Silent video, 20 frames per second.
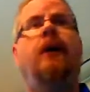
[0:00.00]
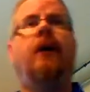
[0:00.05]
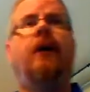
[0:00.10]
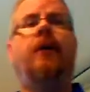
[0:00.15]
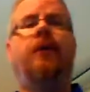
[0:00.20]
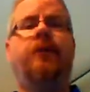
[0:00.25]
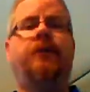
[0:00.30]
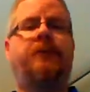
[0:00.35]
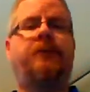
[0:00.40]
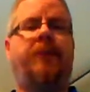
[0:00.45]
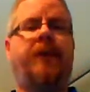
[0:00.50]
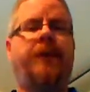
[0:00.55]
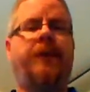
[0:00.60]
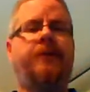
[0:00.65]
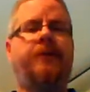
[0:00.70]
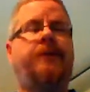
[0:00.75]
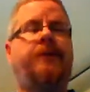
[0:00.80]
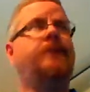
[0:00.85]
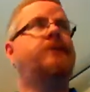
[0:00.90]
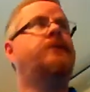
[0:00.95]
Those
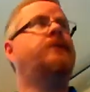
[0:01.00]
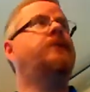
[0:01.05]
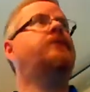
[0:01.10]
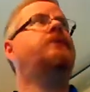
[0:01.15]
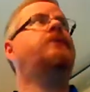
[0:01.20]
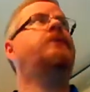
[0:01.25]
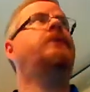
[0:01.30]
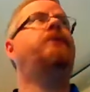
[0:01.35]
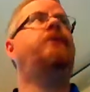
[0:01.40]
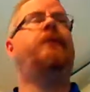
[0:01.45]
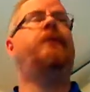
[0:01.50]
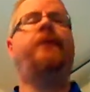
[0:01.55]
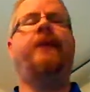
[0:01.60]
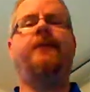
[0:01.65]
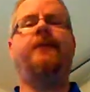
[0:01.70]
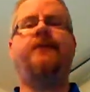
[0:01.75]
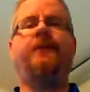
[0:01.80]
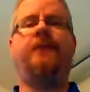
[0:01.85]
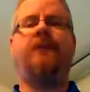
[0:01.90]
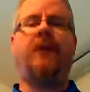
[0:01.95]
players consist of
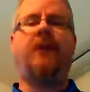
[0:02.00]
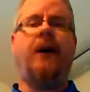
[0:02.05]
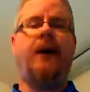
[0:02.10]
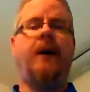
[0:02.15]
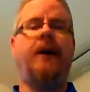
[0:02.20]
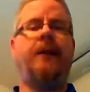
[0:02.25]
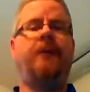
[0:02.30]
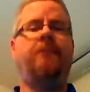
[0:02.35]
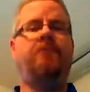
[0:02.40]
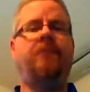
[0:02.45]
defensive line,